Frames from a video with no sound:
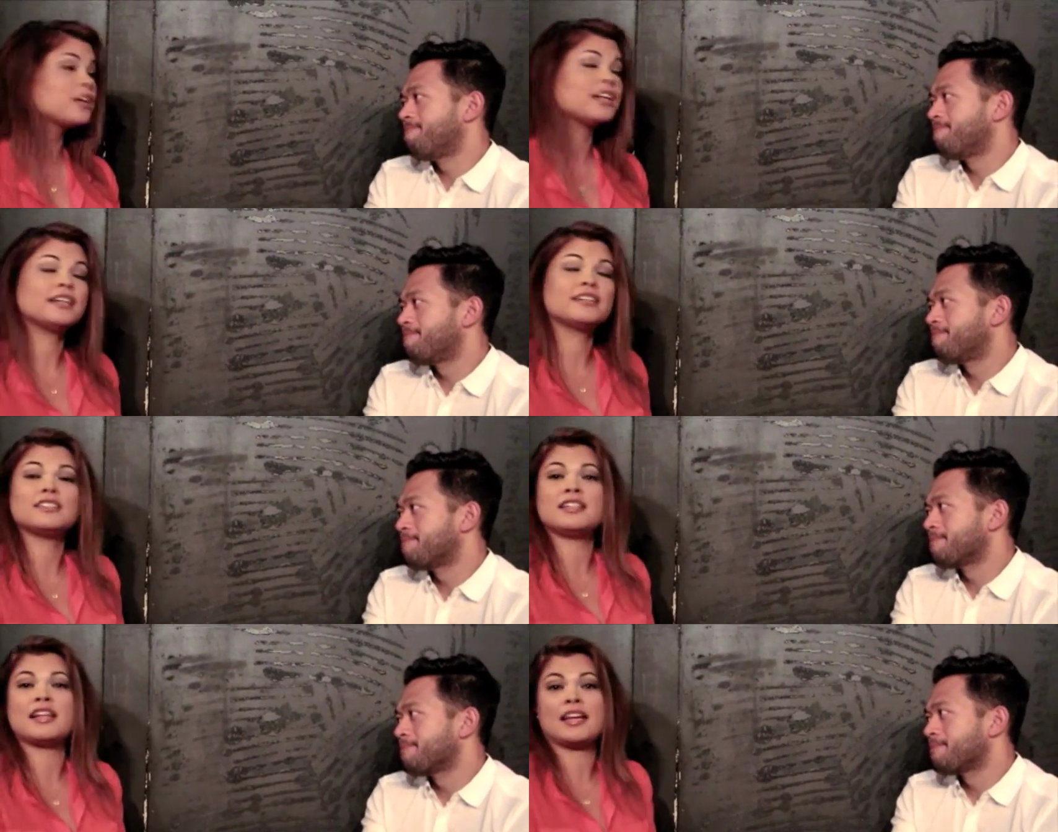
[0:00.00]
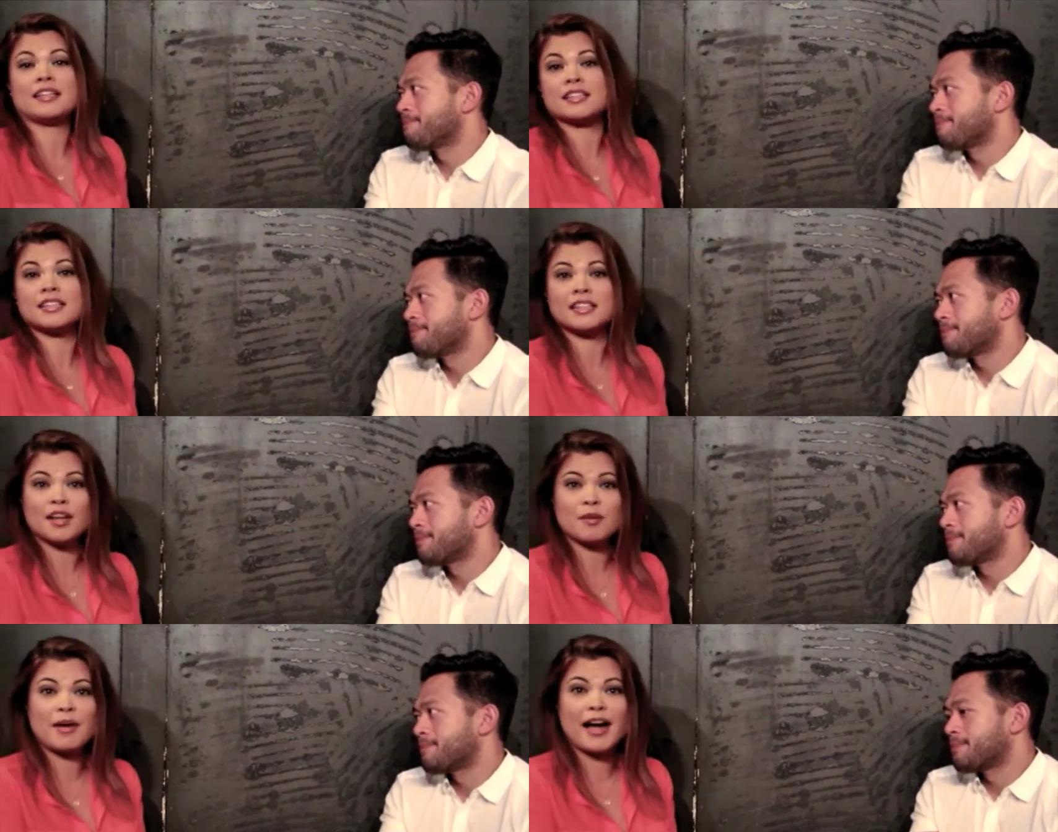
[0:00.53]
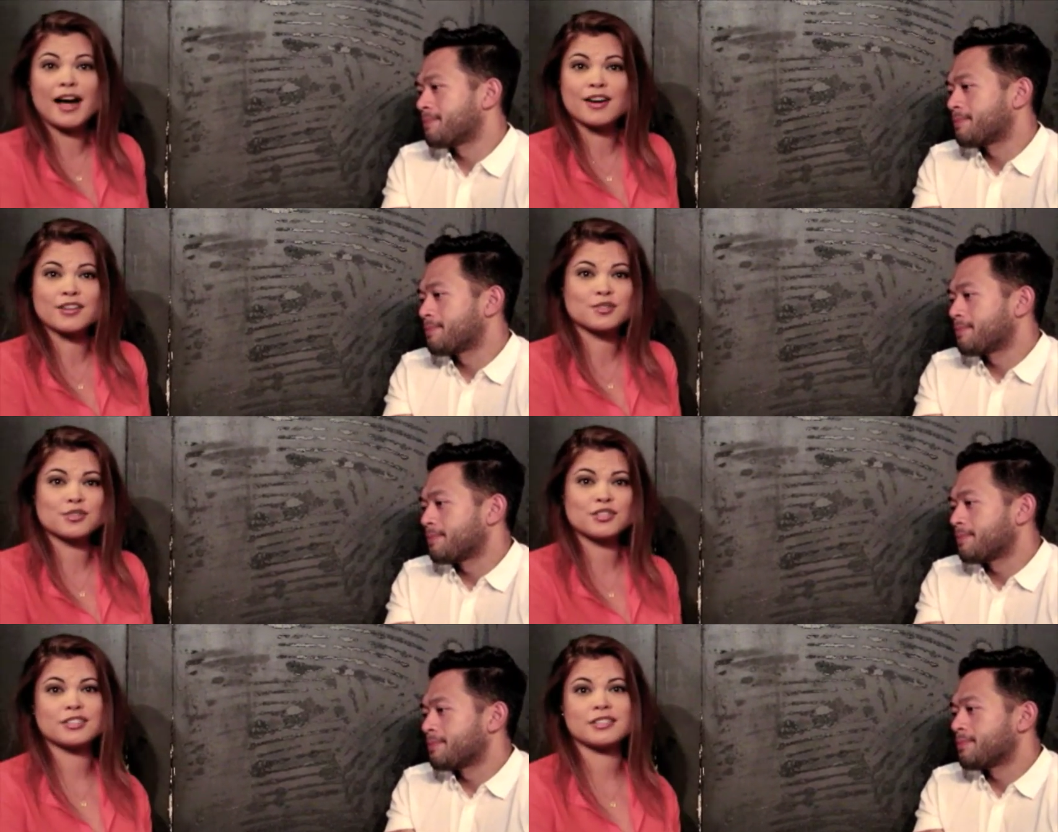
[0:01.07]
Speaker 1: We're here today at the Clubhouse,
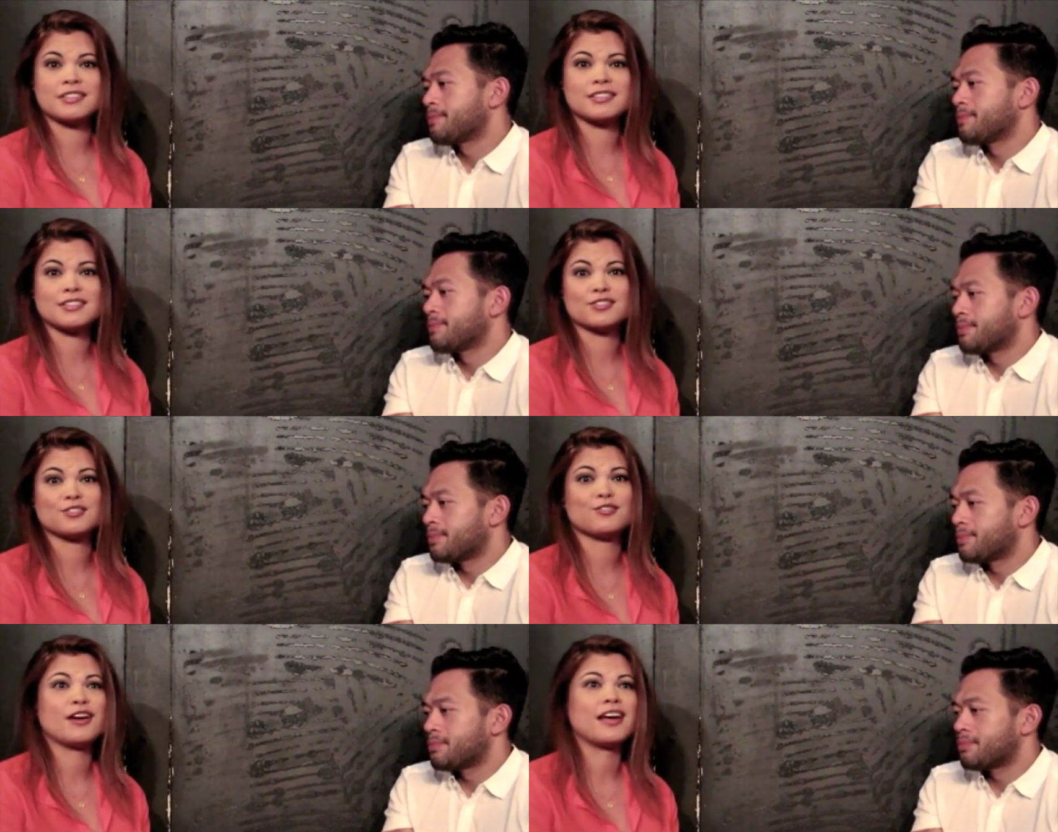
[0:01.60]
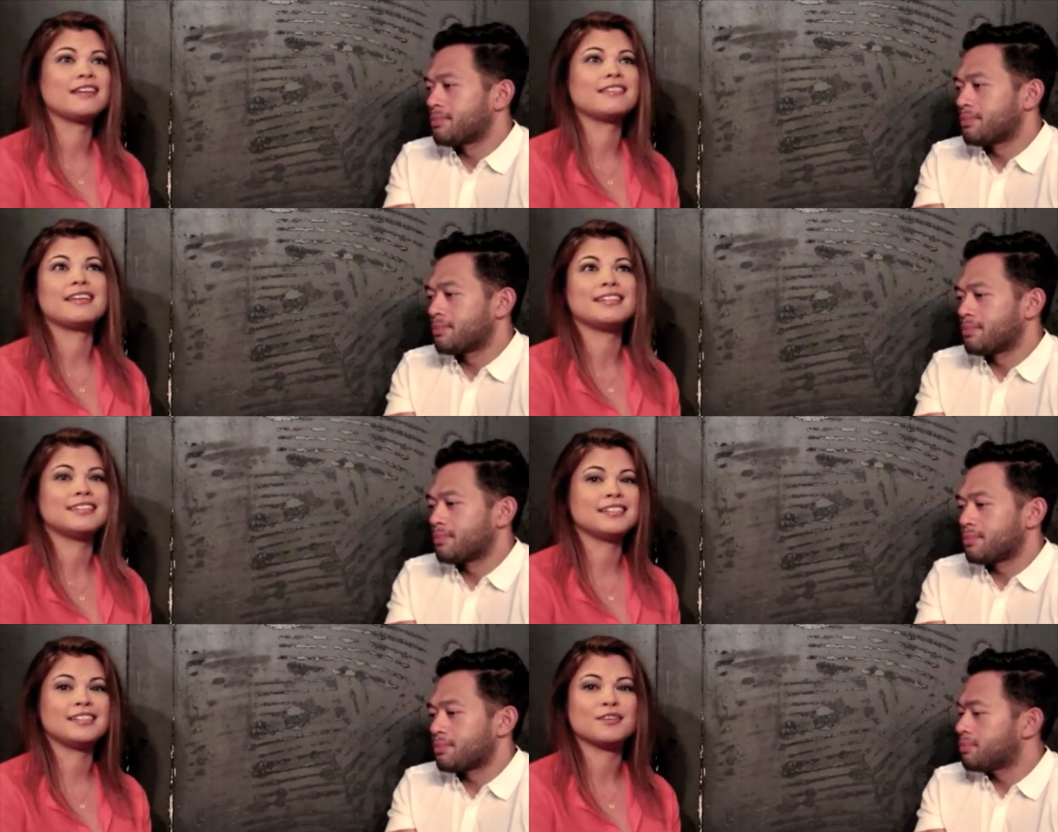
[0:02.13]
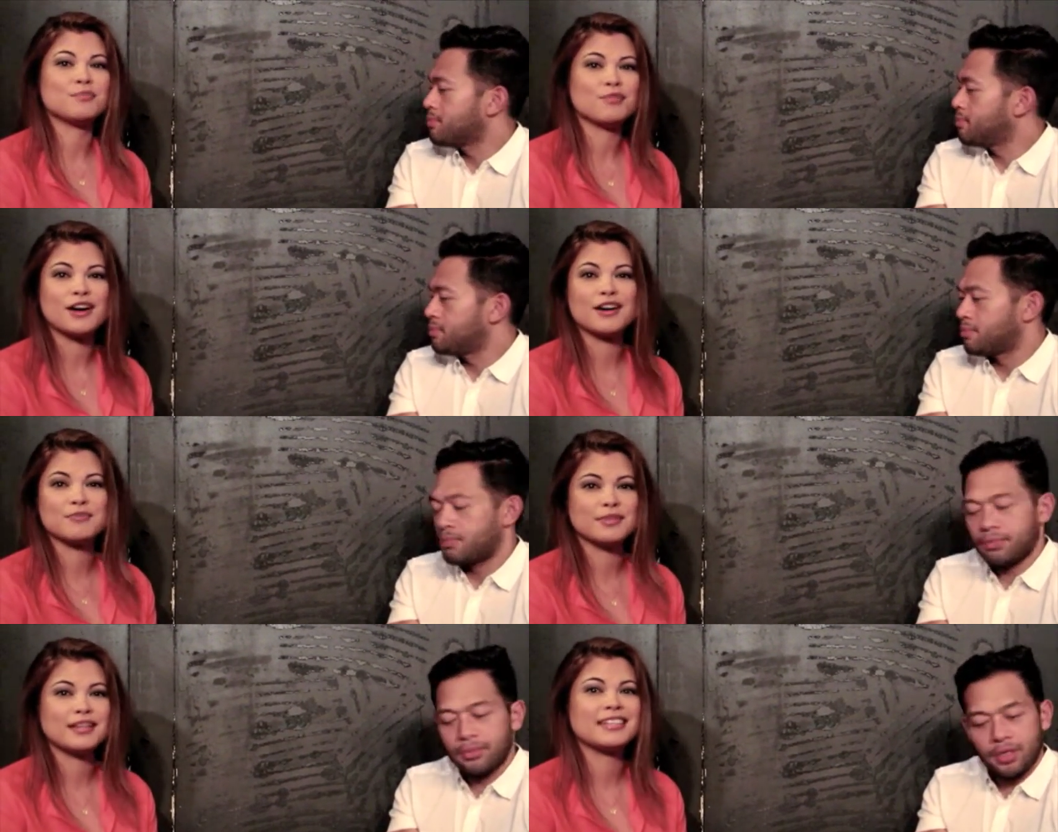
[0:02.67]
which is a great indie
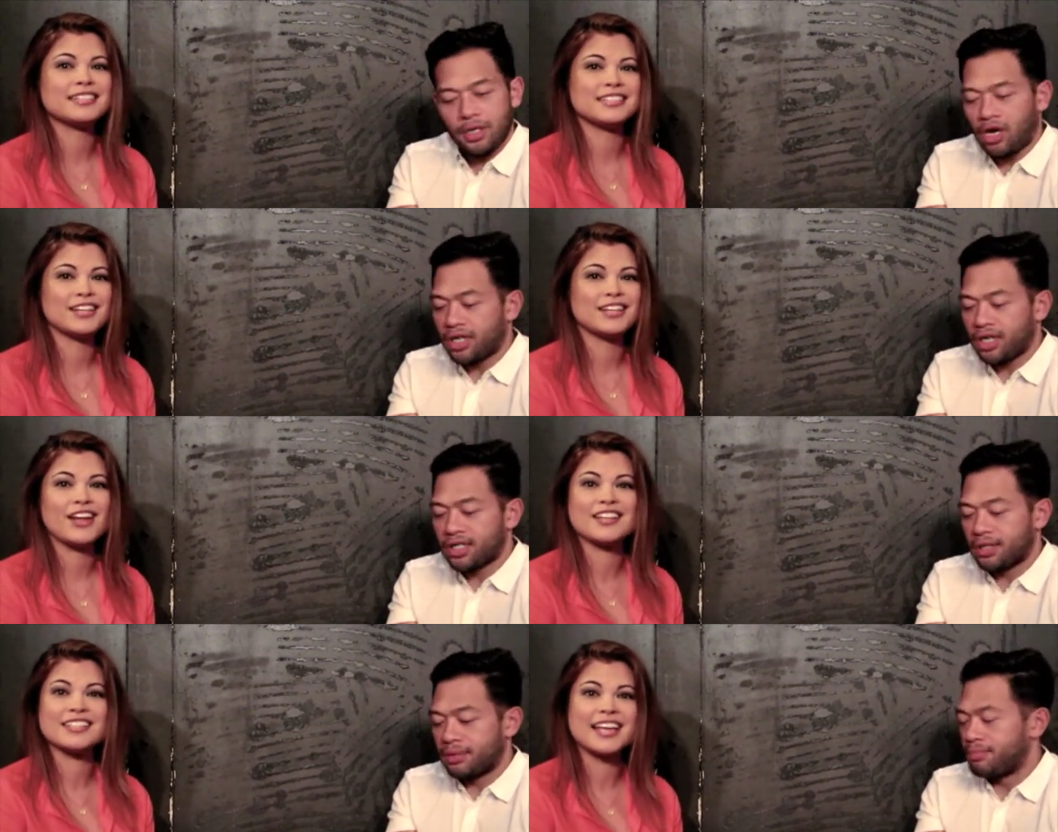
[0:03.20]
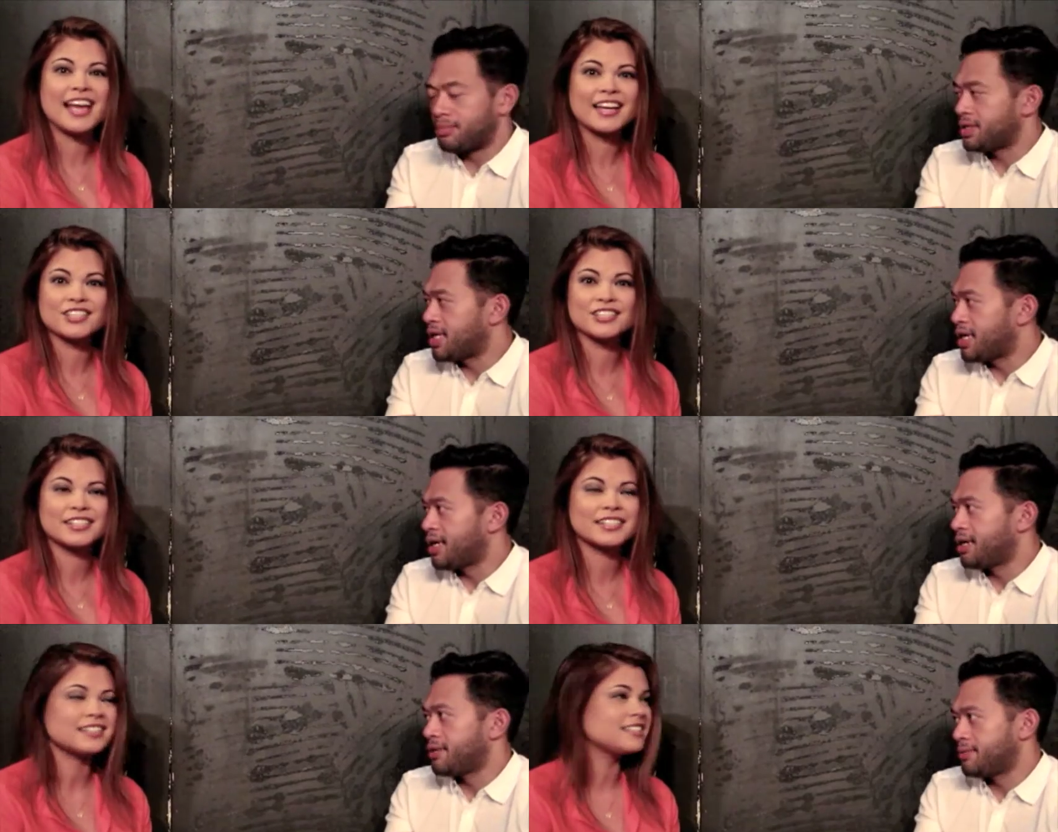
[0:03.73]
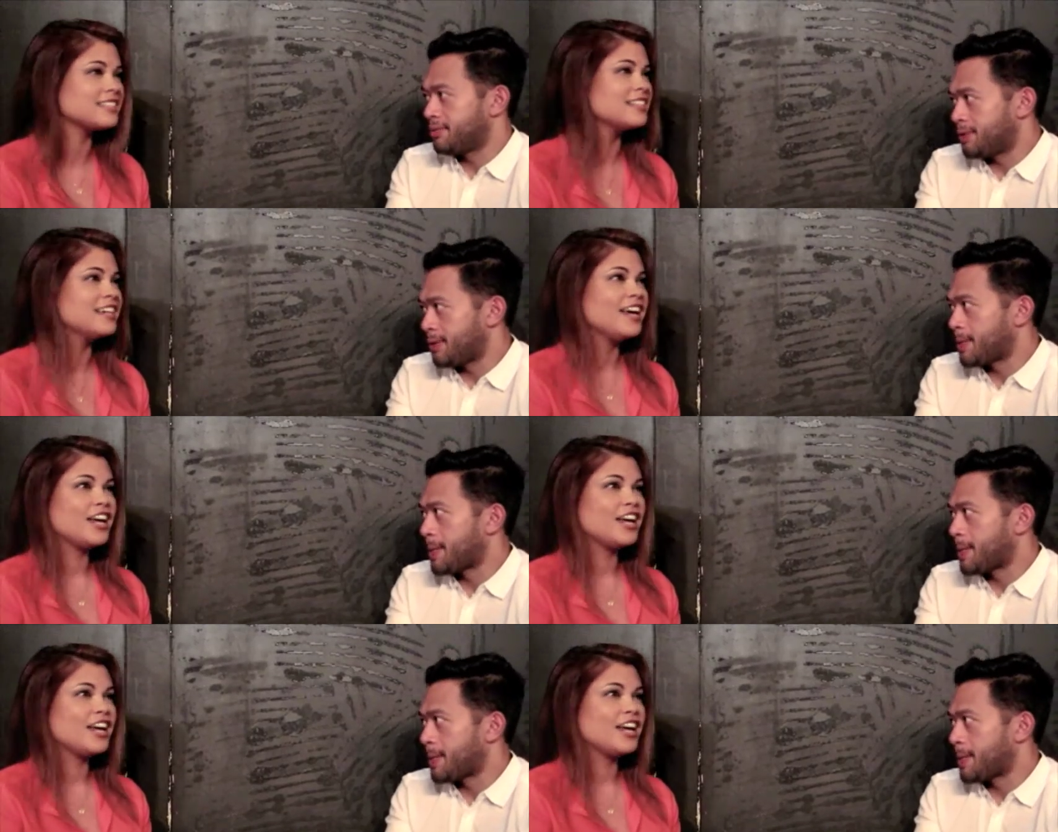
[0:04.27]
improv place in Los Angeles. Yeah.